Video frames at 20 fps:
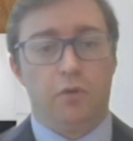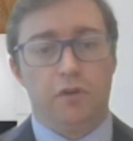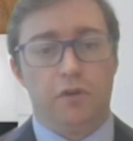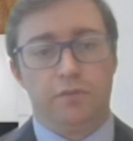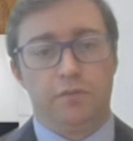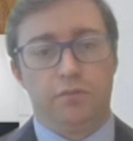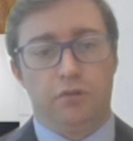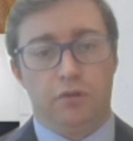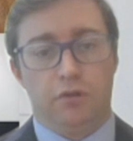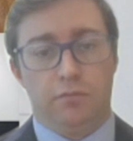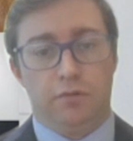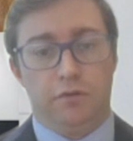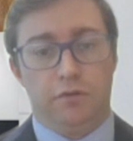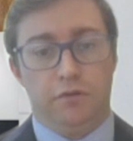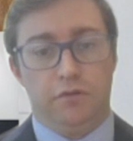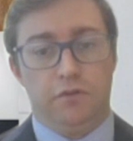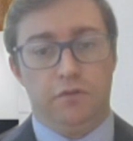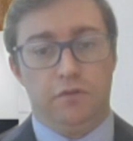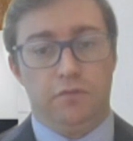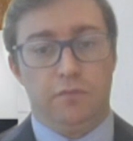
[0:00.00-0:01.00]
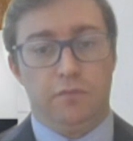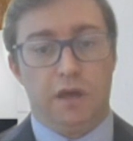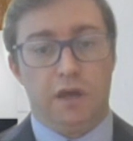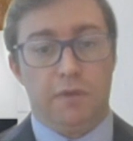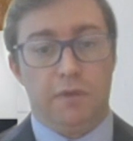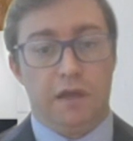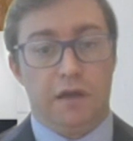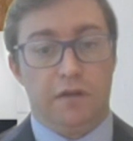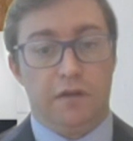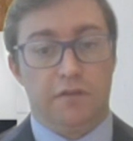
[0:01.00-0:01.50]
but which primary
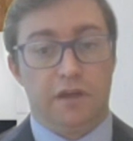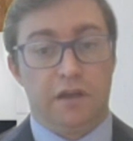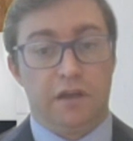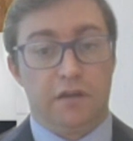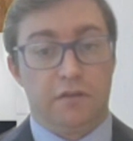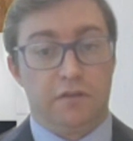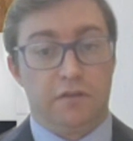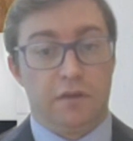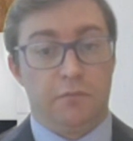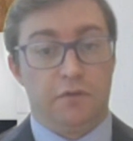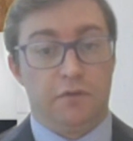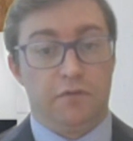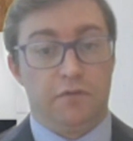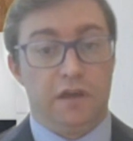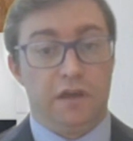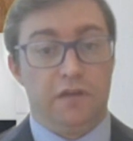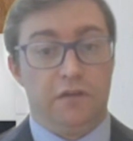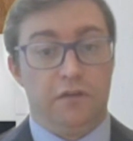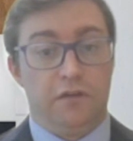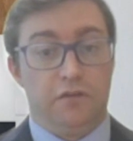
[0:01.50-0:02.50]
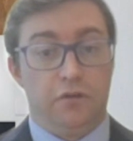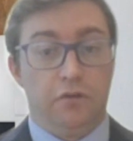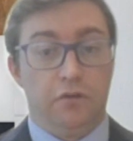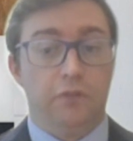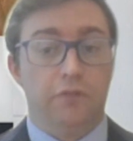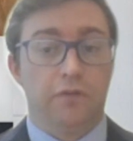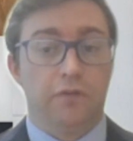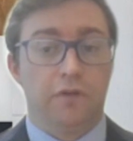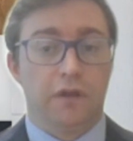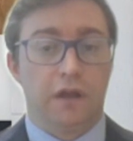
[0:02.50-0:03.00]
producers may be able to take some
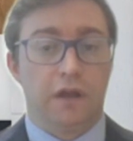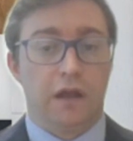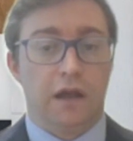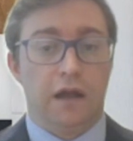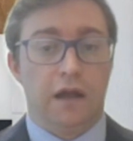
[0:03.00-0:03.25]
advantage of.